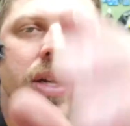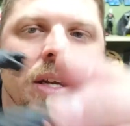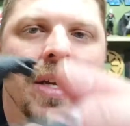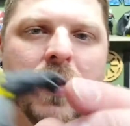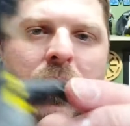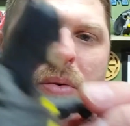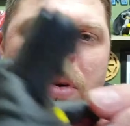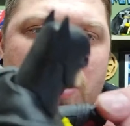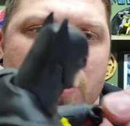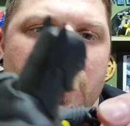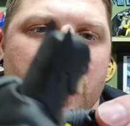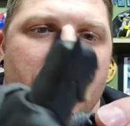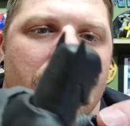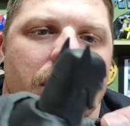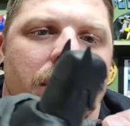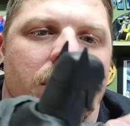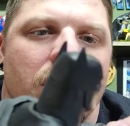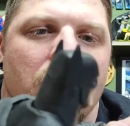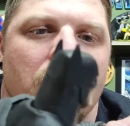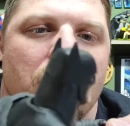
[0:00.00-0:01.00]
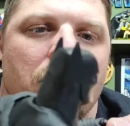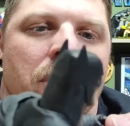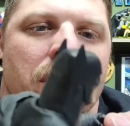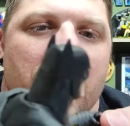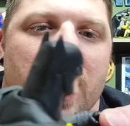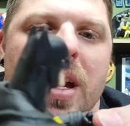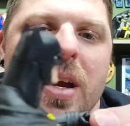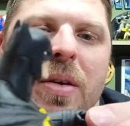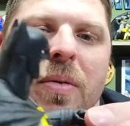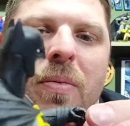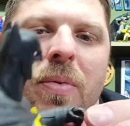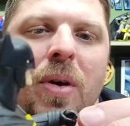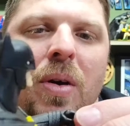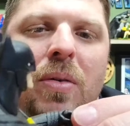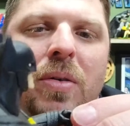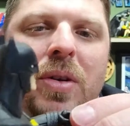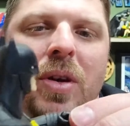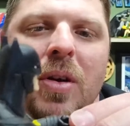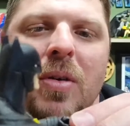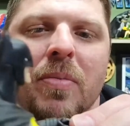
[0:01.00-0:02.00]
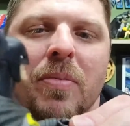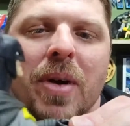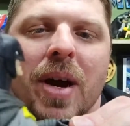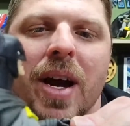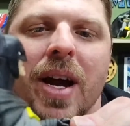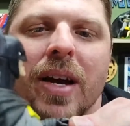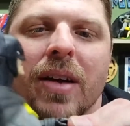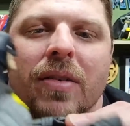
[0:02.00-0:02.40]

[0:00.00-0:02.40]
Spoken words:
it will not go back. It won't go back.